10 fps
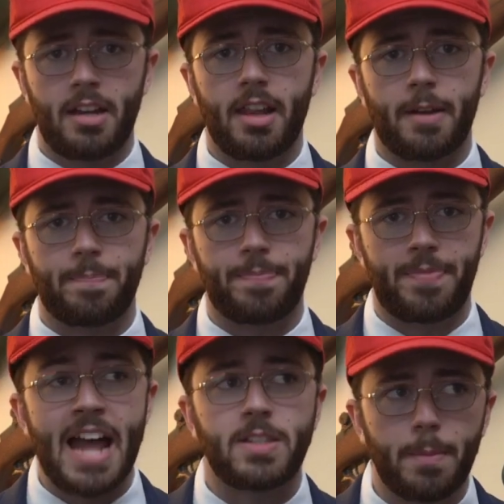Like,
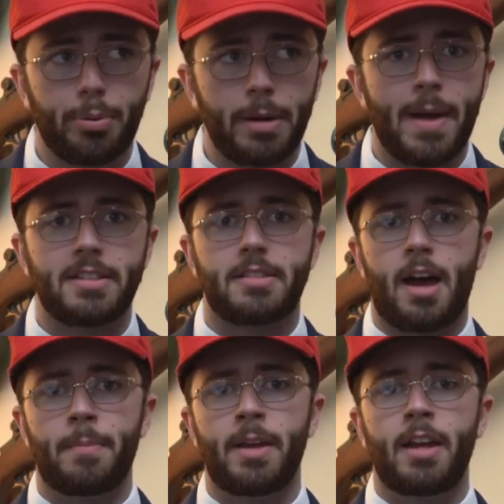that's some pretty messed
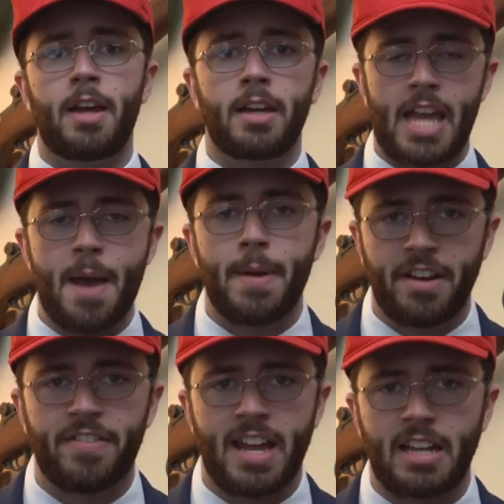up
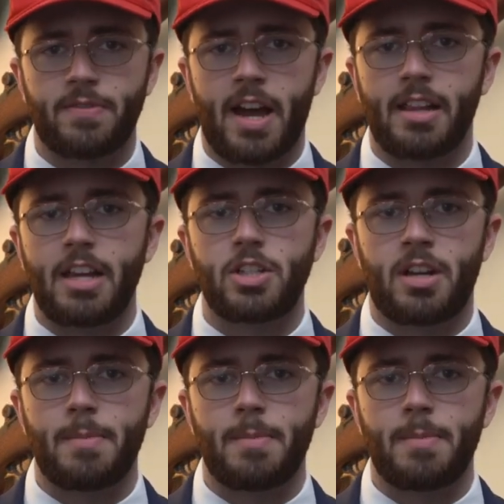campaign finance violation.